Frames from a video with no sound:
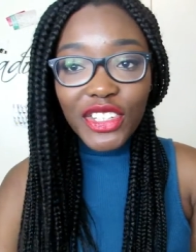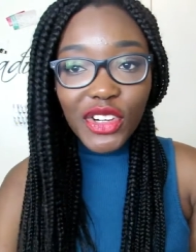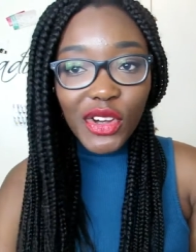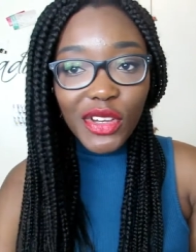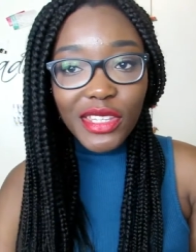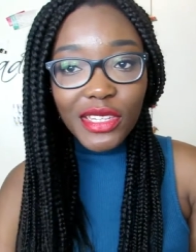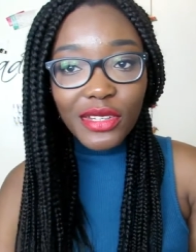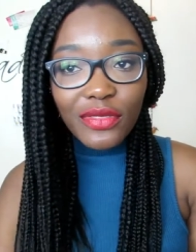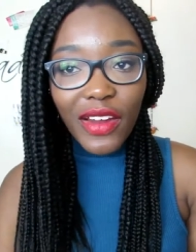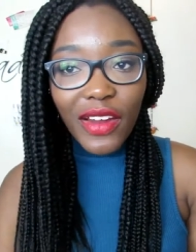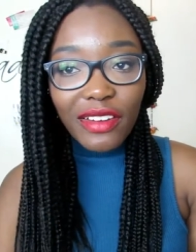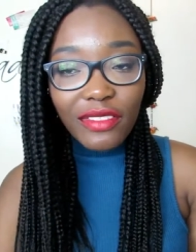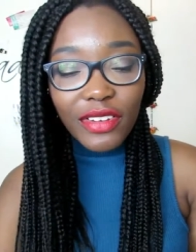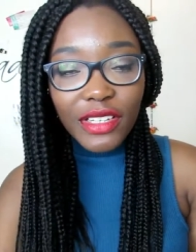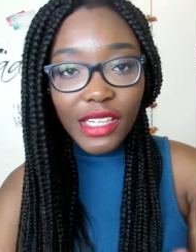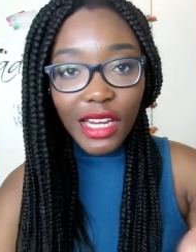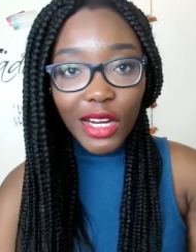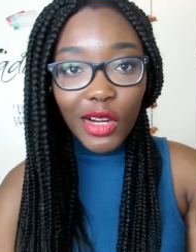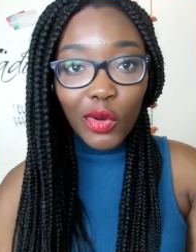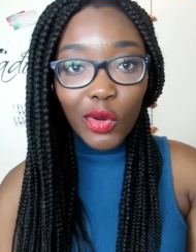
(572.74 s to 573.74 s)
enjoyed this
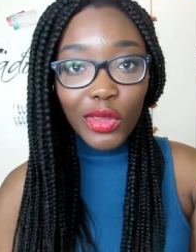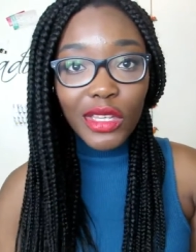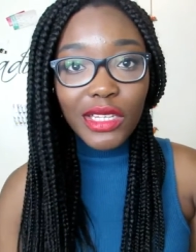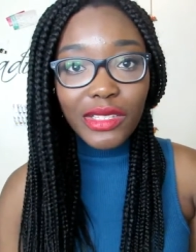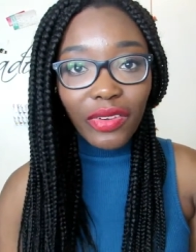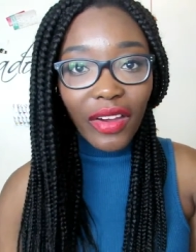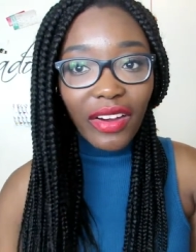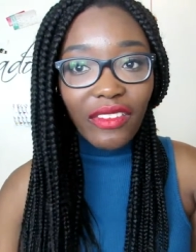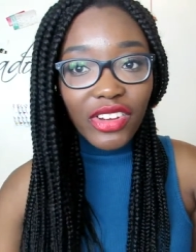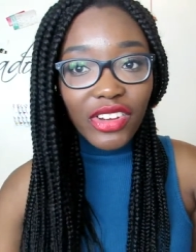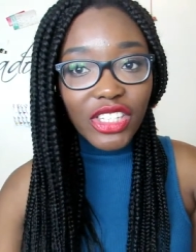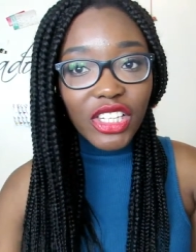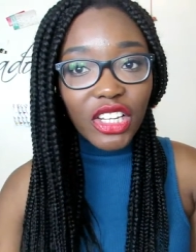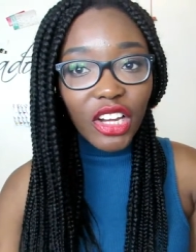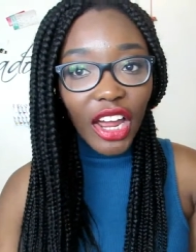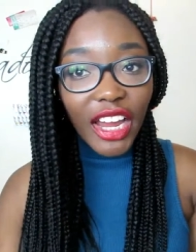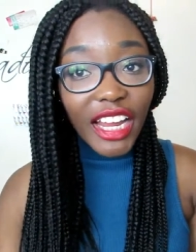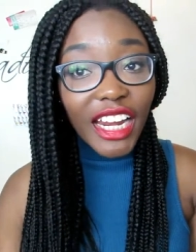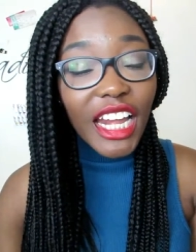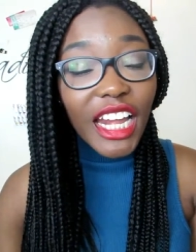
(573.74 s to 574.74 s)
favourites. Like all these favourites are
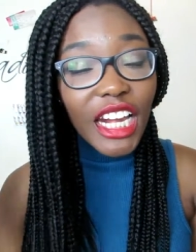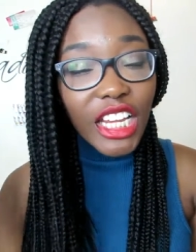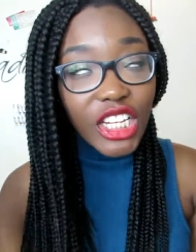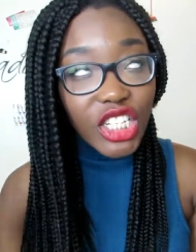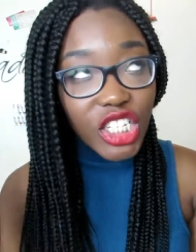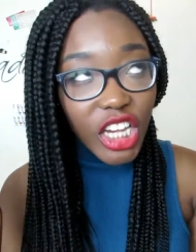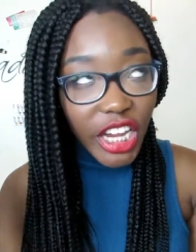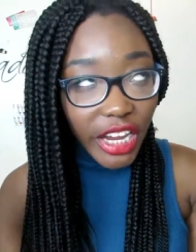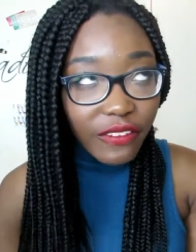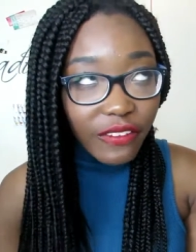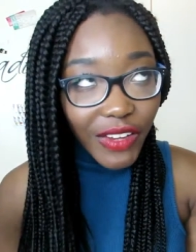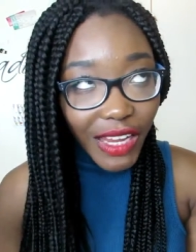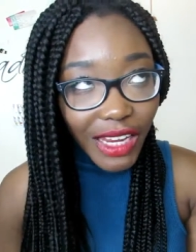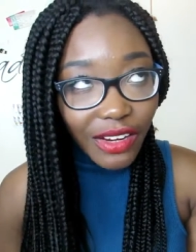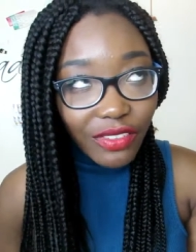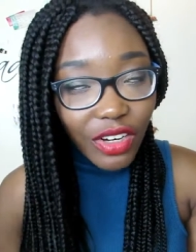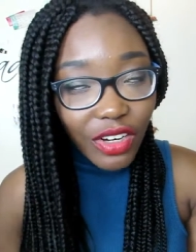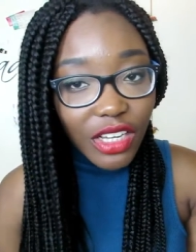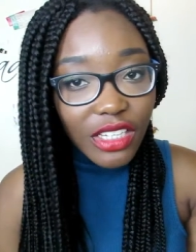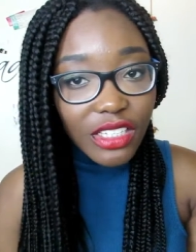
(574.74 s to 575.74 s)
like legit
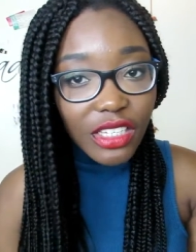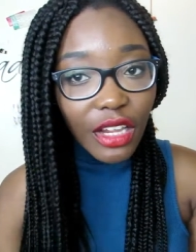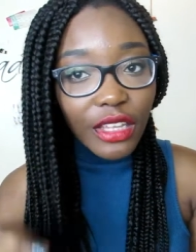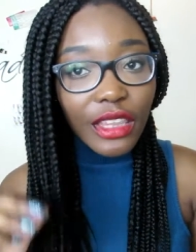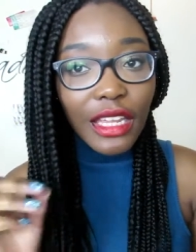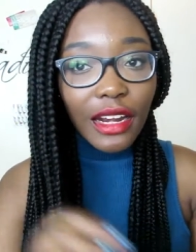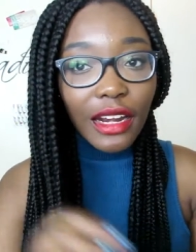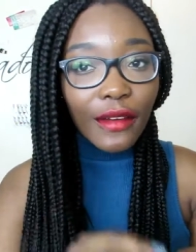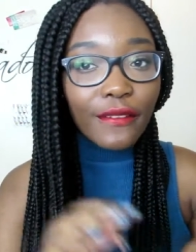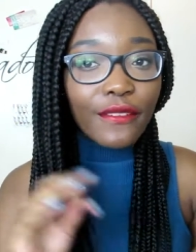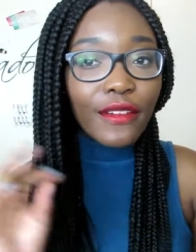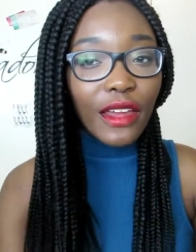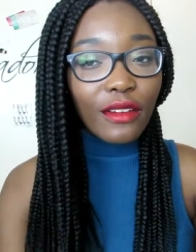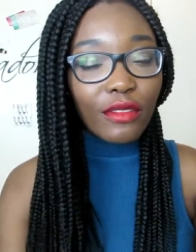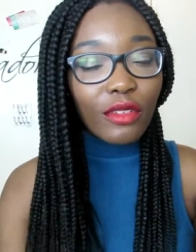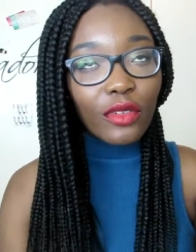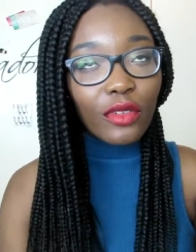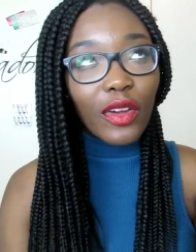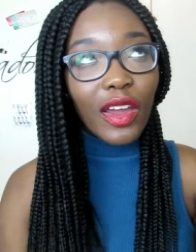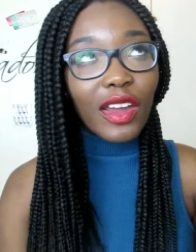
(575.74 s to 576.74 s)
favourites, like they're like
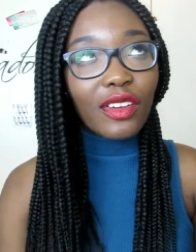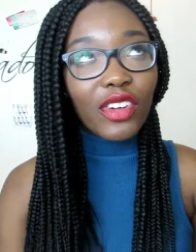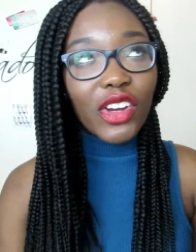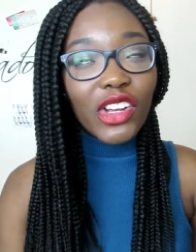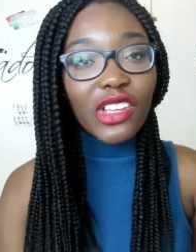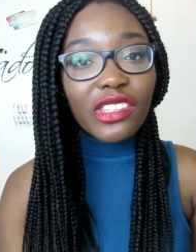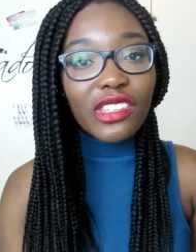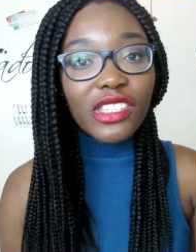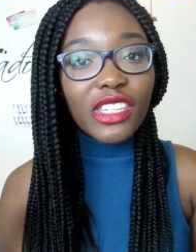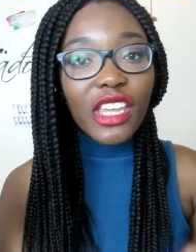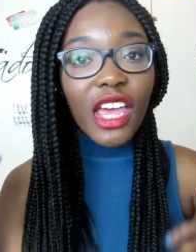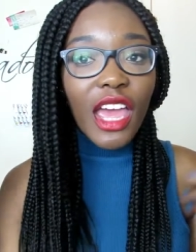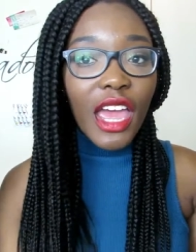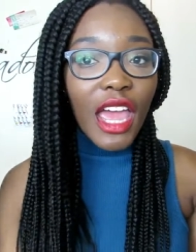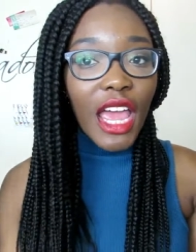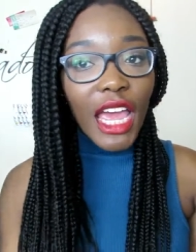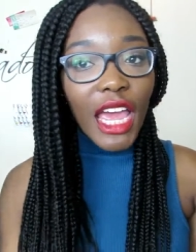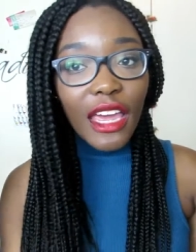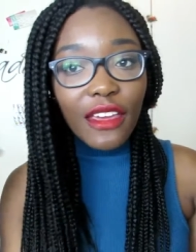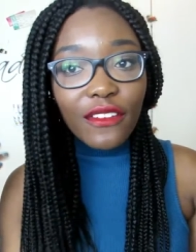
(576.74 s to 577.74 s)
favourites.
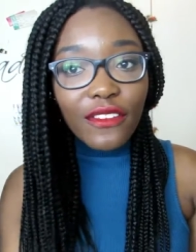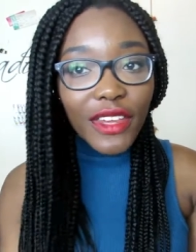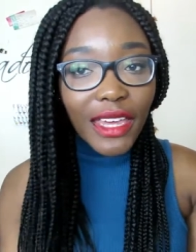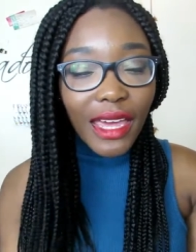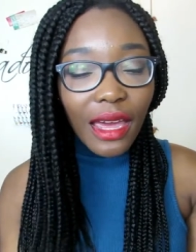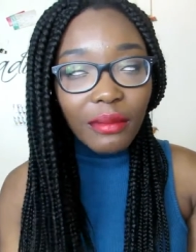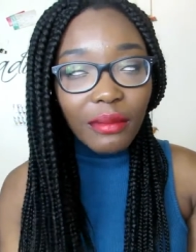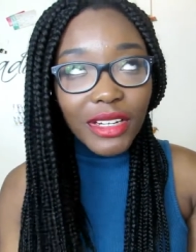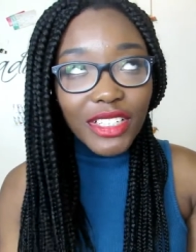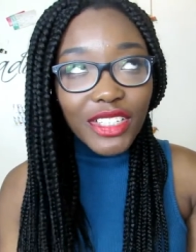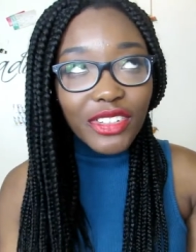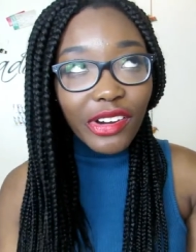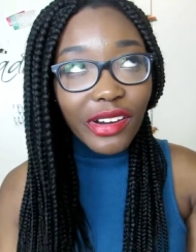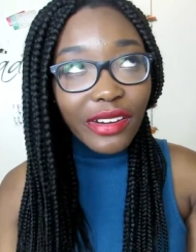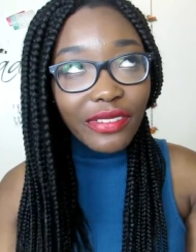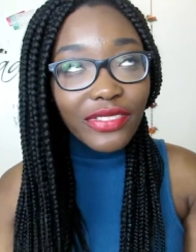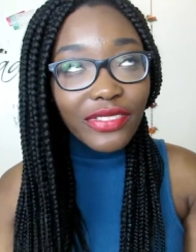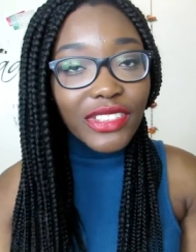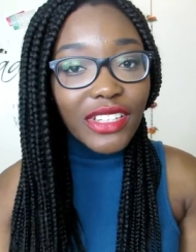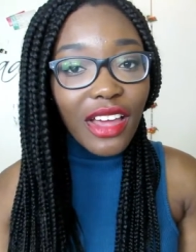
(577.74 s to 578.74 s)
if you get my
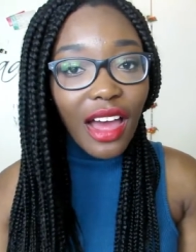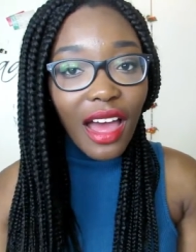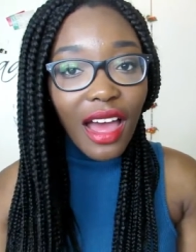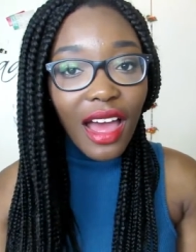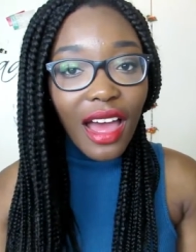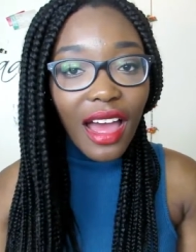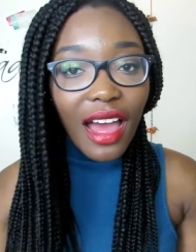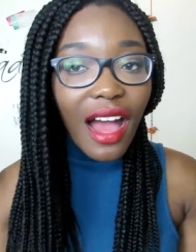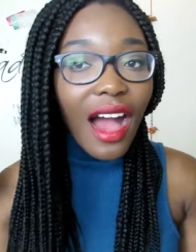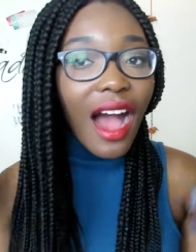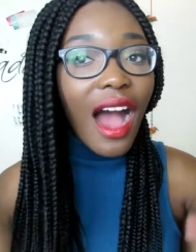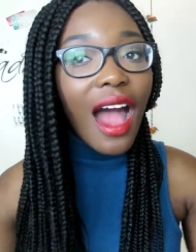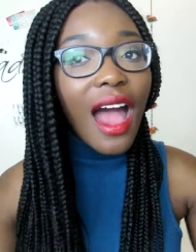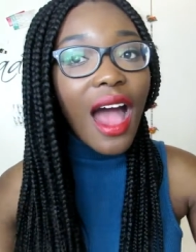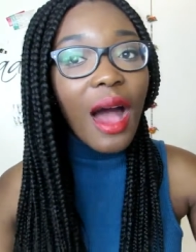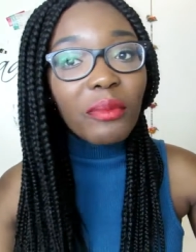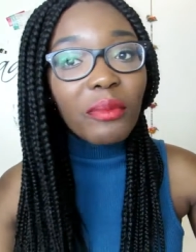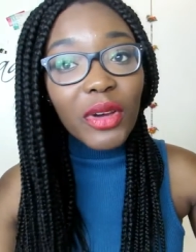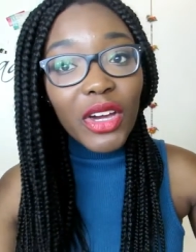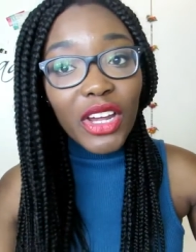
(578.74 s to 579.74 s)
drift.
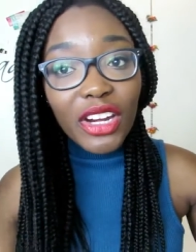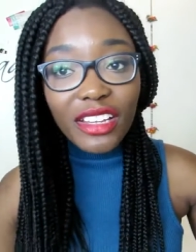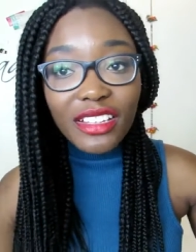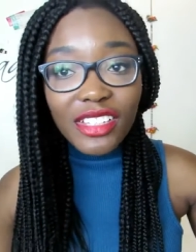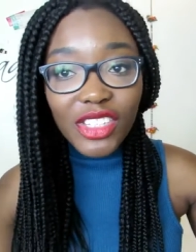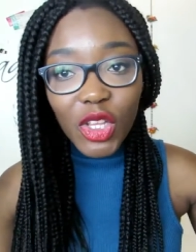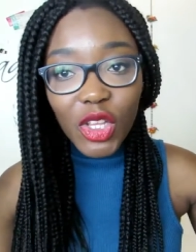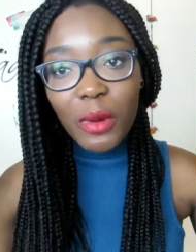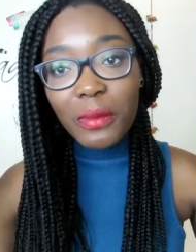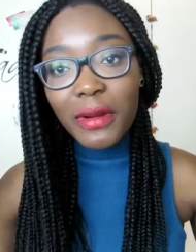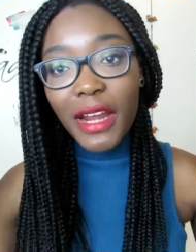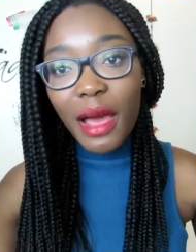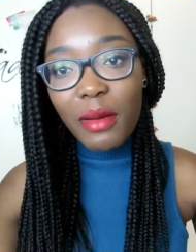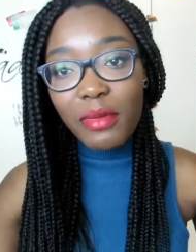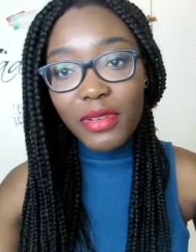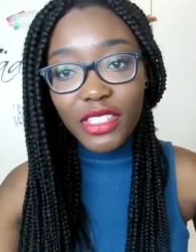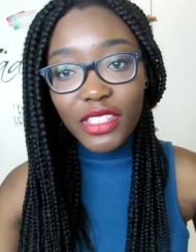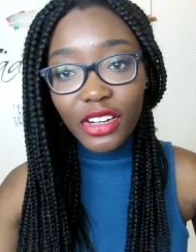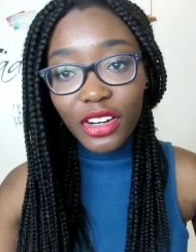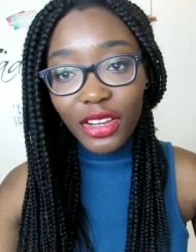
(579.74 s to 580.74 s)
I'm gonna stop now
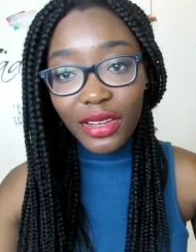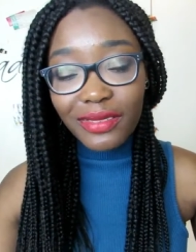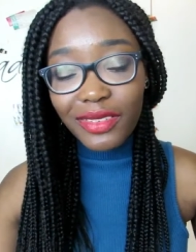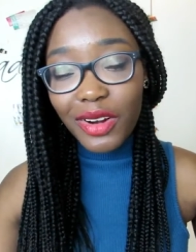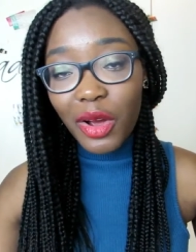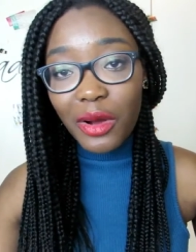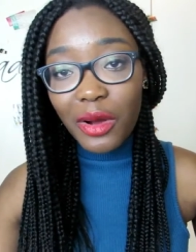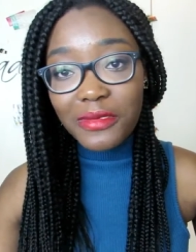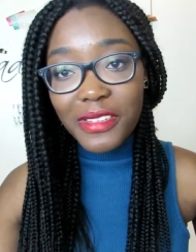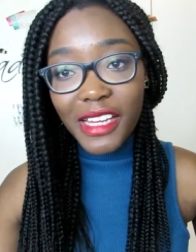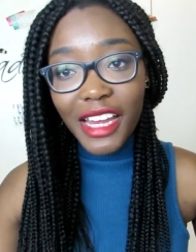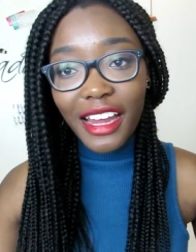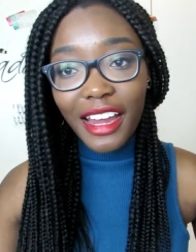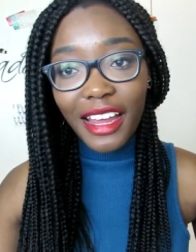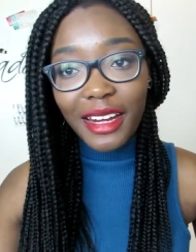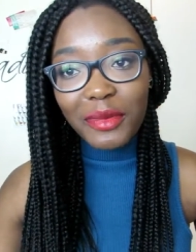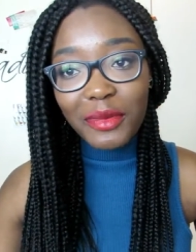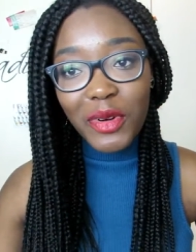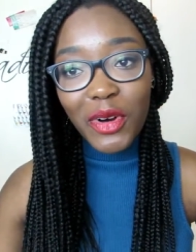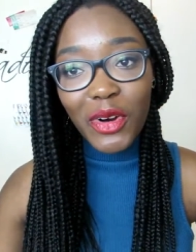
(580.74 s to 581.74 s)
because I don't even know what I'm saying
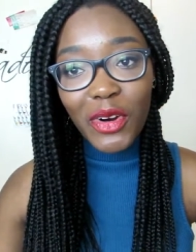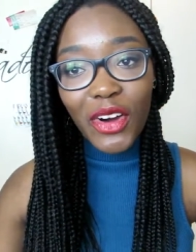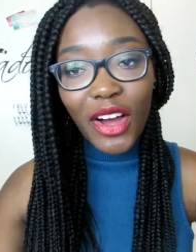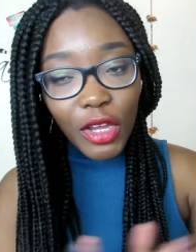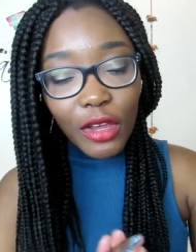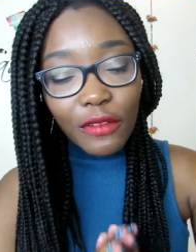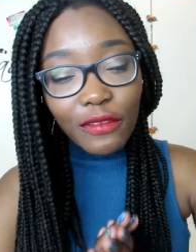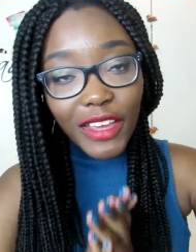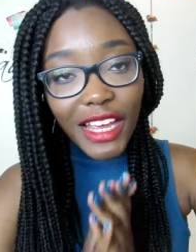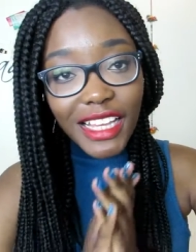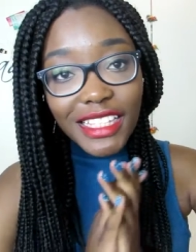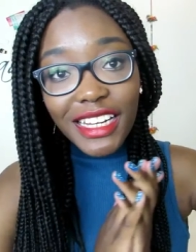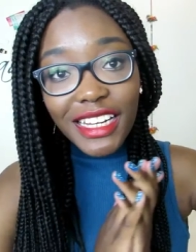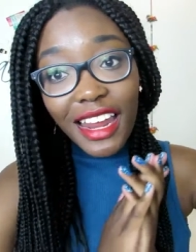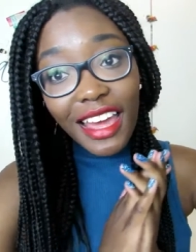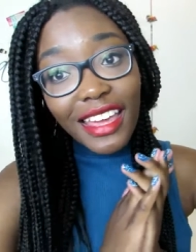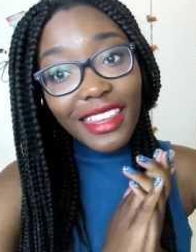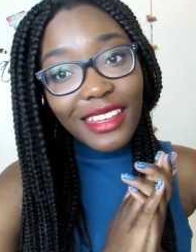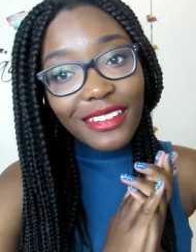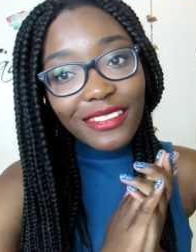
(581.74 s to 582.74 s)
anymore. Don't forget to
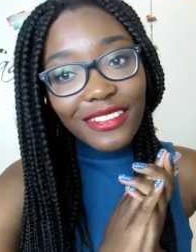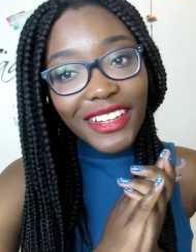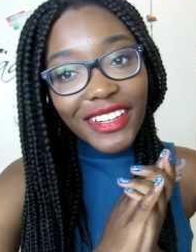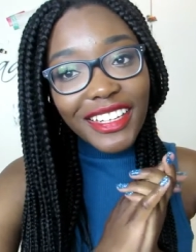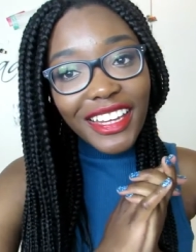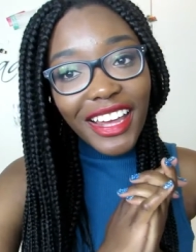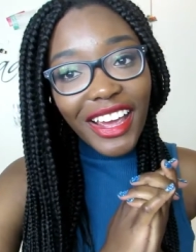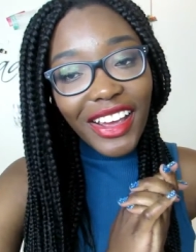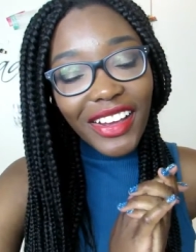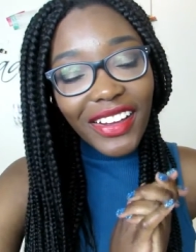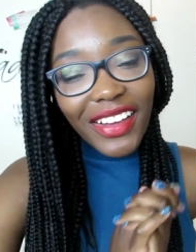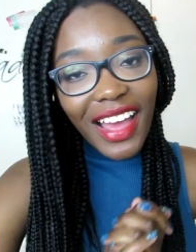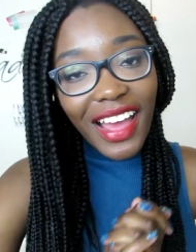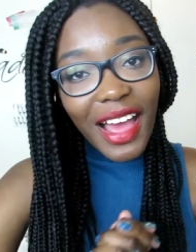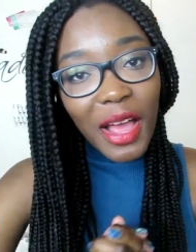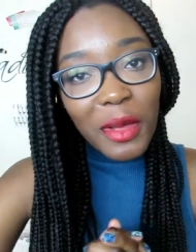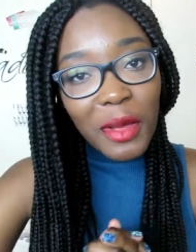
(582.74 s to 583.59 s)
like the video